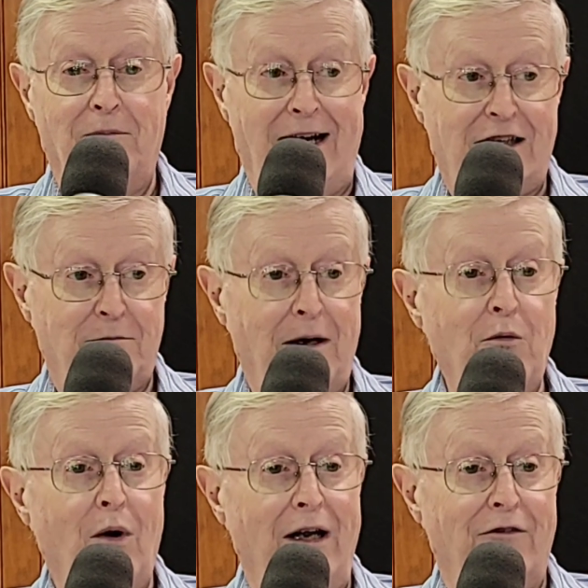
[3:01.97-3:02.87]
Ask my
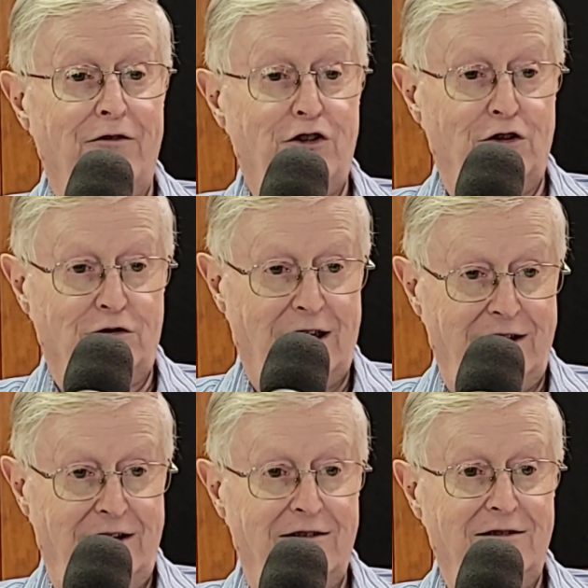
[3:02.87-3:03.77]
wife, she'll tell
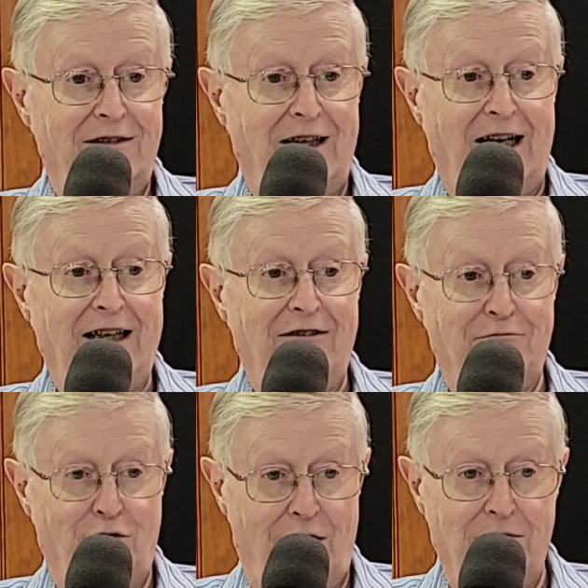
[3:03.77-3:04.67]
you, I have
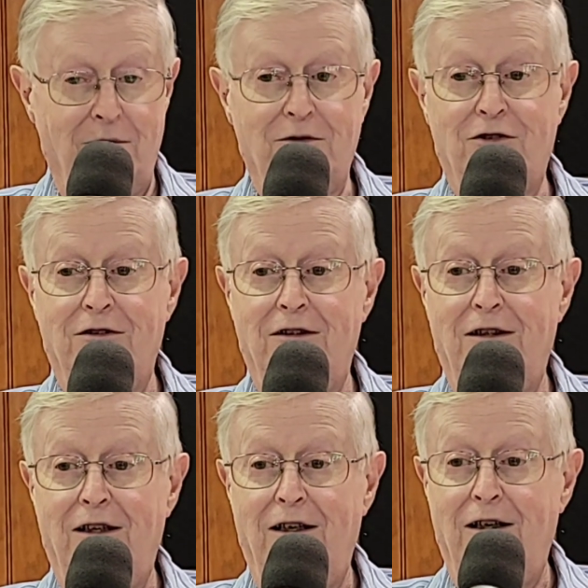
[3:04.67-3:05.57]
problems.
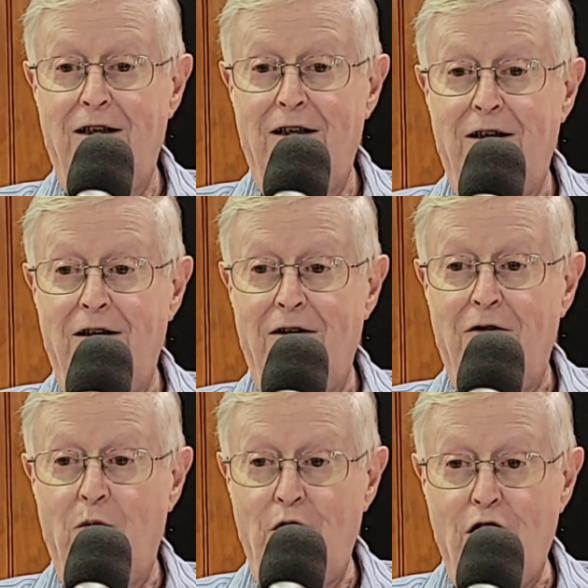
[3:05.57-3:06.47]

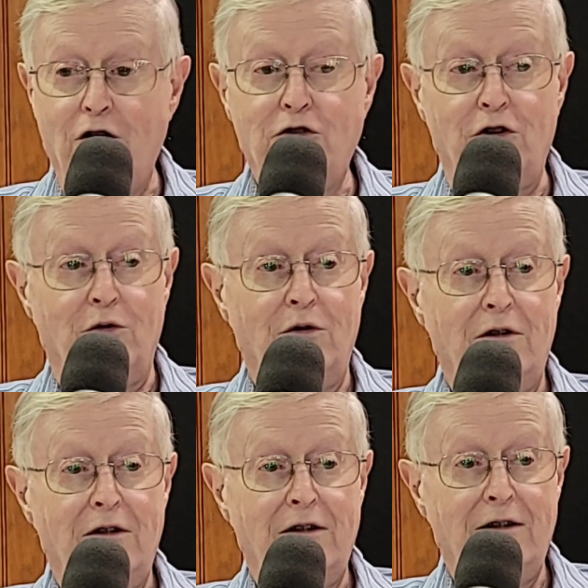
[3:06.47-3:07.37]
We all do.
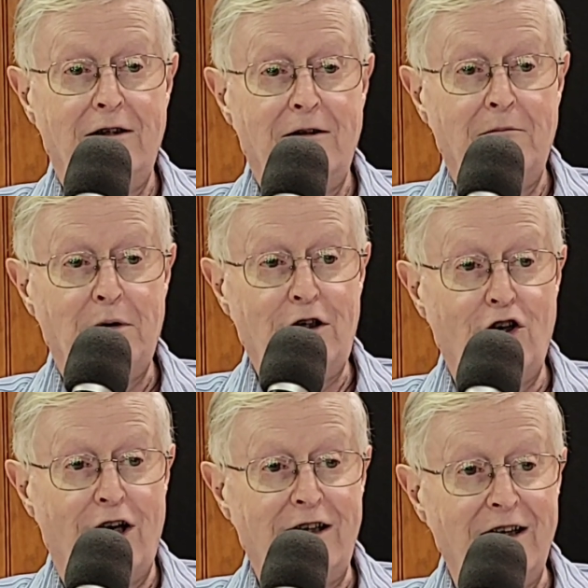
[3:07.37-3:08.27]
But
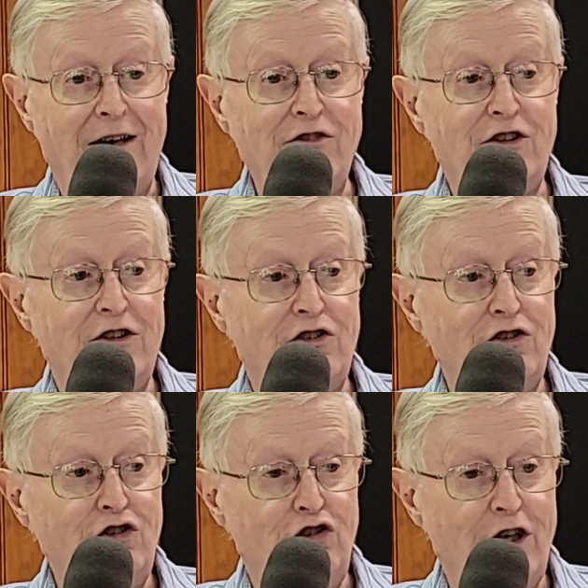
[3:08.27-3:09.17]
God loves
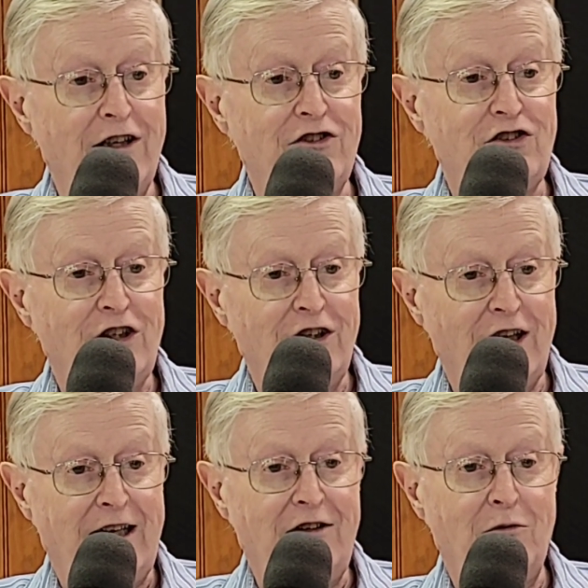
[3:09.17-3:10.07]
us just
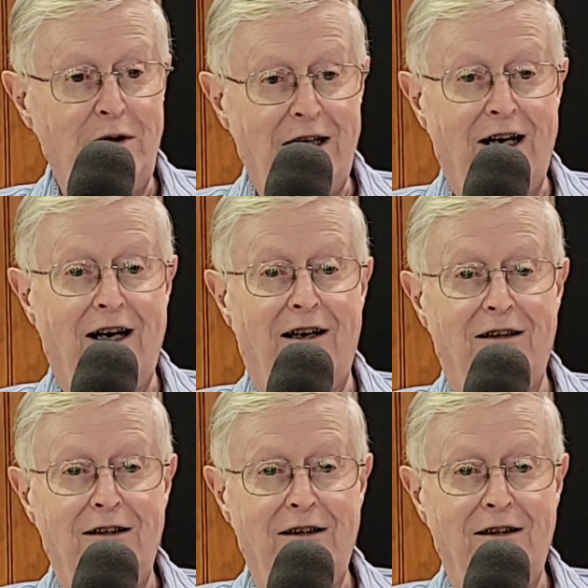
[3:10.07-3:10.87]
like we are.